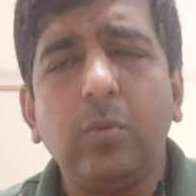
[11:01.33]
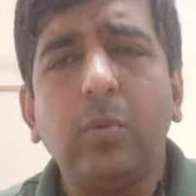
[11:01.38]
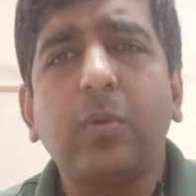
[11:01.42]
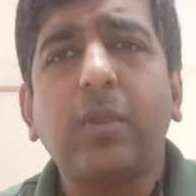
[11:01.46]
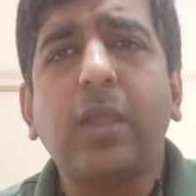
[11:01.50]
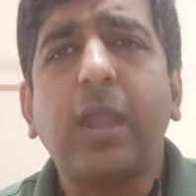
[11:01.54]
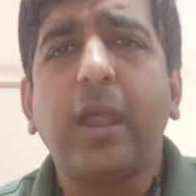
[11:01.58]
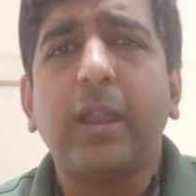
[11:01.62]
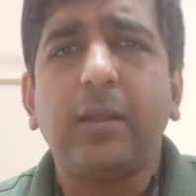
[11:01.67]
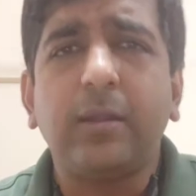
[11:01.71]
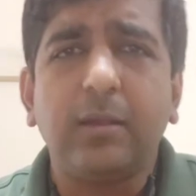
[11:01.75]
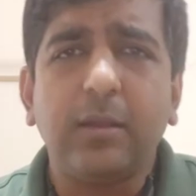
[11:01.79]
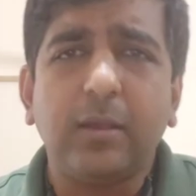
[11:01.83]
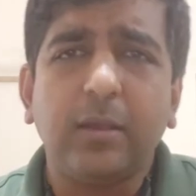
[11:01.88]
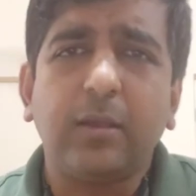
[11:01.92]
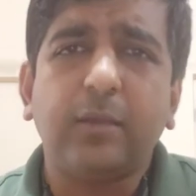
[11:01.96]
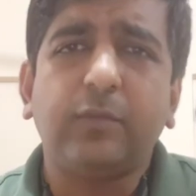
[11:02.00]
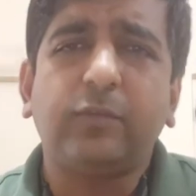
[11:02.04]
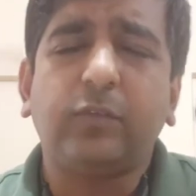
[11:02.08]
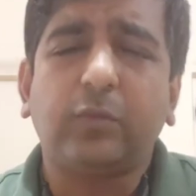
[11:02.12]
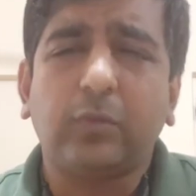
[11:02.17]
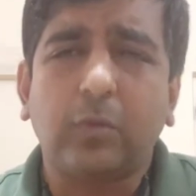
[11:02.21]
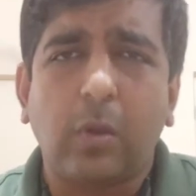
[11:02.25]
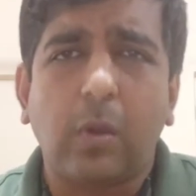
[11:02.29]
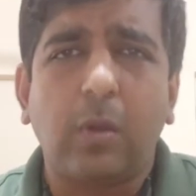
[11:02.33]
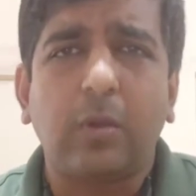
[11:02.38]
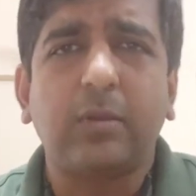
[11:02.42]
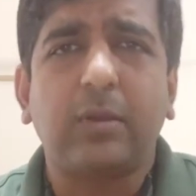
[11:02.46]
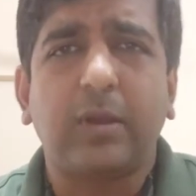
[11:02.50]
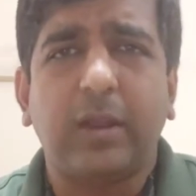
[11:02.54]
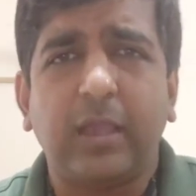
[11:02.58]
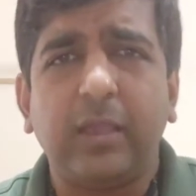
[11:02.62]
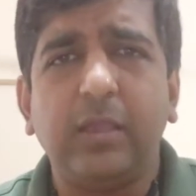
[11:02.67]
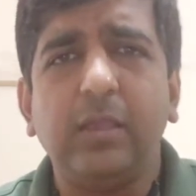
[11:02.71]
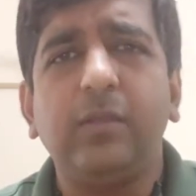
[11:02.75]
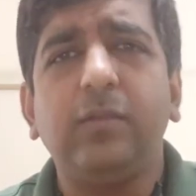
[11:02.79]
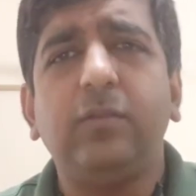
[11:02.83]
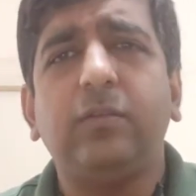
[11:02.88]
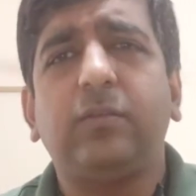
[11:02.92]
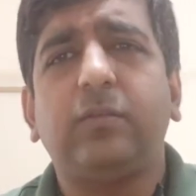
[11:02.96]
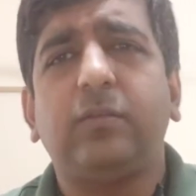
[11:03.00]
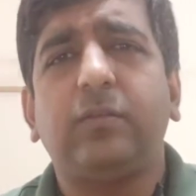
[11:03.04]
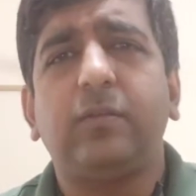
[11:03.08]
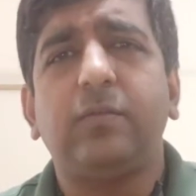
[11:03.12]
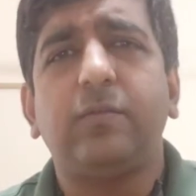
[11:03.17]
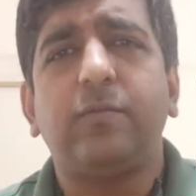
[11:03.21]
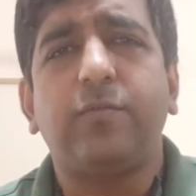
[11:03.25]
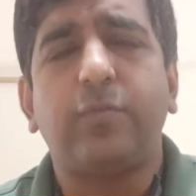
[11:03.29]
look at the stock rise
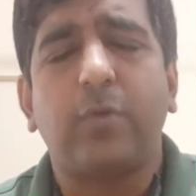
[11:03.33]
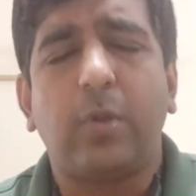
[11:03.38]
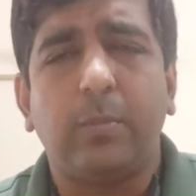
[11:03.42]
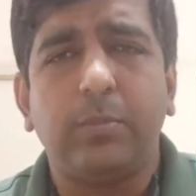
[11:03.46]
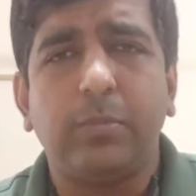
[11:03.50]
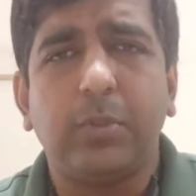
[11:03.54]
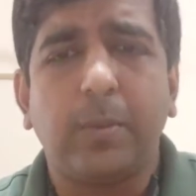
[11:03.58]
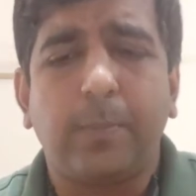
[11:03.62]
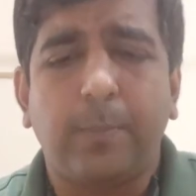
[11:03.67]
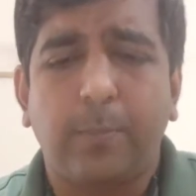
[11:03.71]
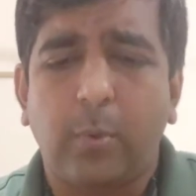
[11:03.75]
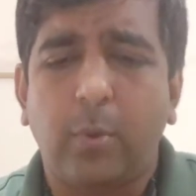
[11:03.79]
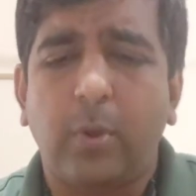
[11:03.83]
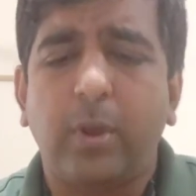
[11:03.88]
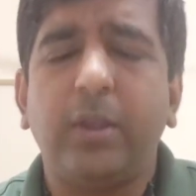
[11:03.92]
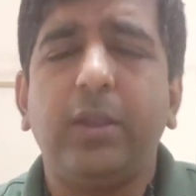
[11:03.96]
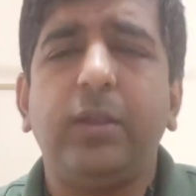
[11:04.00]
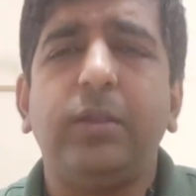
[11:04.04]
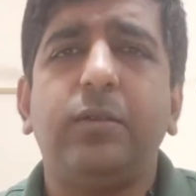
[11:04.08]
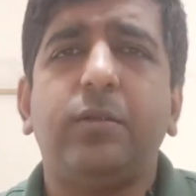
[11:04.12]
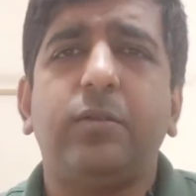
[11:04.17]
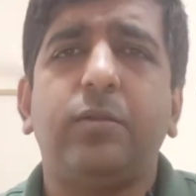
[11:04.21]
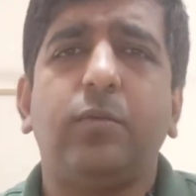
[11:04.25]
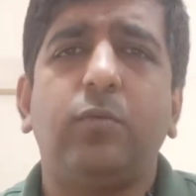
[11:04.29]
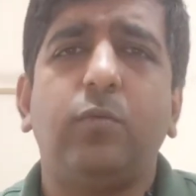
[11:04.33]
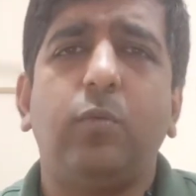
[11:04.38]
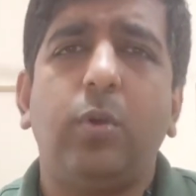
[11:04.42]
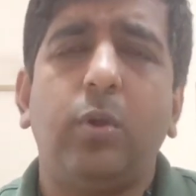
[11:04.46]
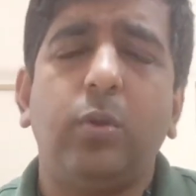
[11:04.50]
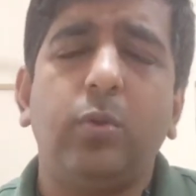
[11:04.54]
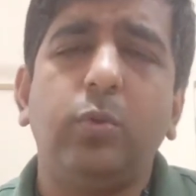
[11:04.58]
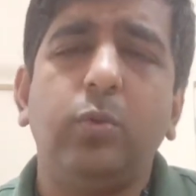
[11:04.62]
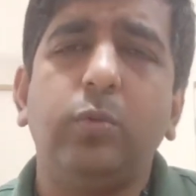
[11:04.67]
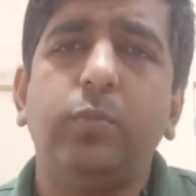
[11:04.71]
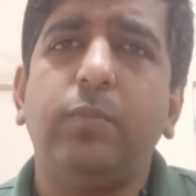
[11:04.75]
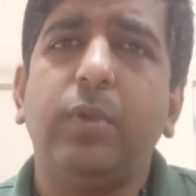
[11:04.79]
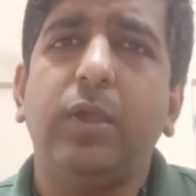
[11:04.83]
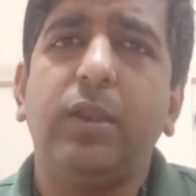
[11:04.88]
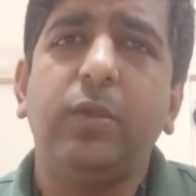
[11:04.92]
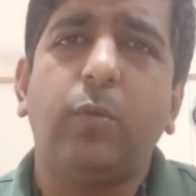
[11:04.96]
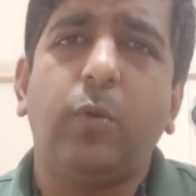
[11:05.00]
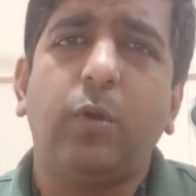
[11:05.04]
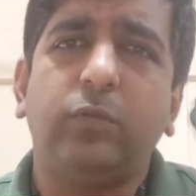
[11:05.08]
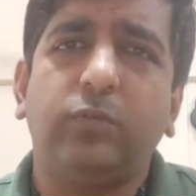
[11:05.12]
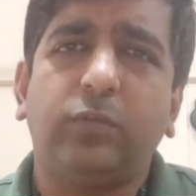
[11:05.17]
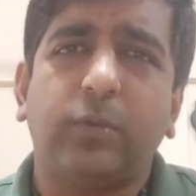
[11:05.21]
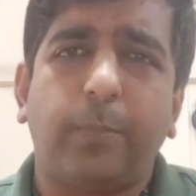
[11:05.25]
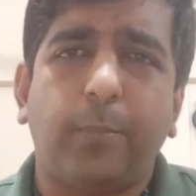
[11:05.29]
from the point Varun Berry
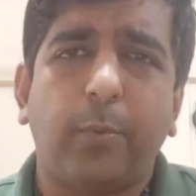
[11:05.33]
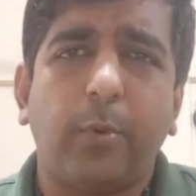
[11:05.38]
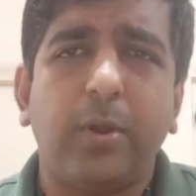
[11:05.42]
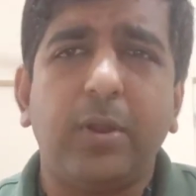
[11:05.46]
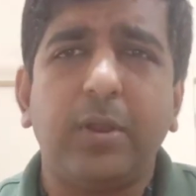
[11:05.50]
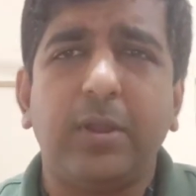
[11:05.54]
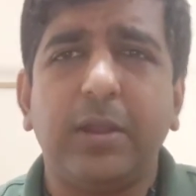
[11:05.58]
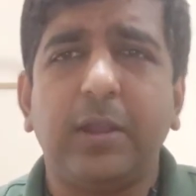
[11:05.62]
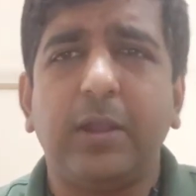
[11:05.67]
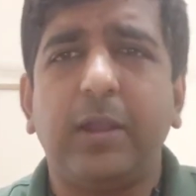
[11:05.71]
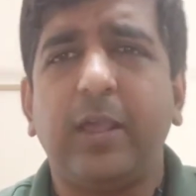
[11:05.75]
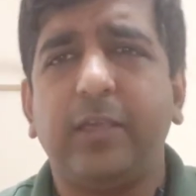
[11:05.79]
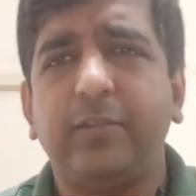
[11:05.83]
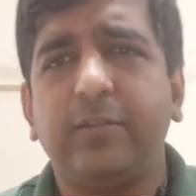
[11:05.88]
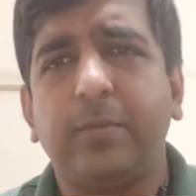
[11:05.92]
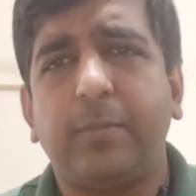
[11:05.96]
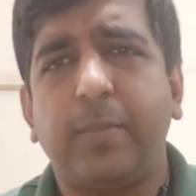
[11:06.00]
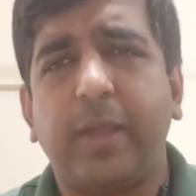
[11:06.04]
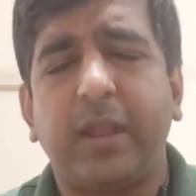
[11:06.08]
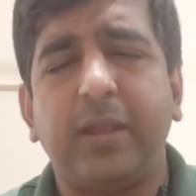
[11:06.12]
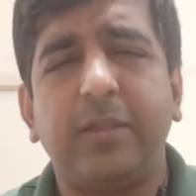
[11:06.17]
was appointed as a